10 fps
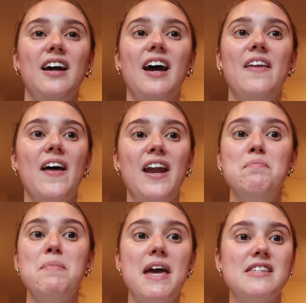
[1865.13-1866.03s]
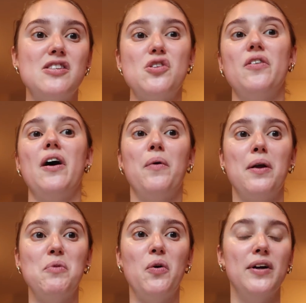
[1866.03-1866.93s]
And then it makes it so that when
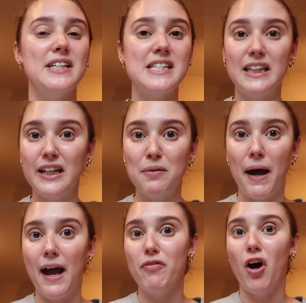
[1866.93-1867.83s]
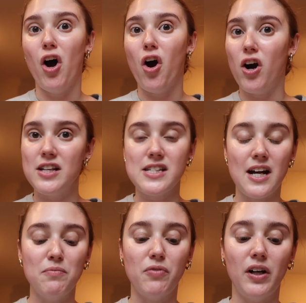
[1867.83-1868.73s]
I'm going to sleep, I have the hardest
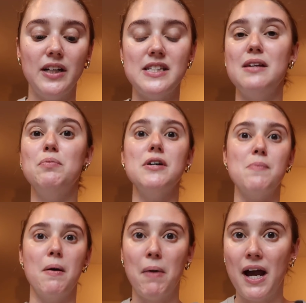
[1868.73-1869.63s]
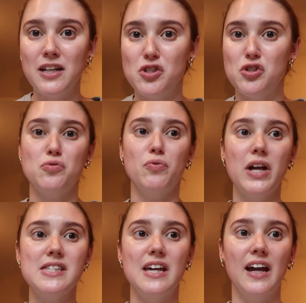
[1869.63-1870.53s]
time falling asleep because my mind is just
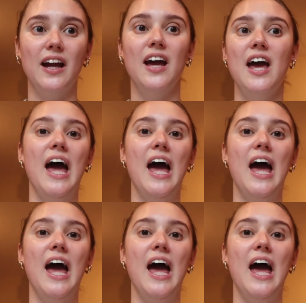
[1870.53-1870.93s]
racing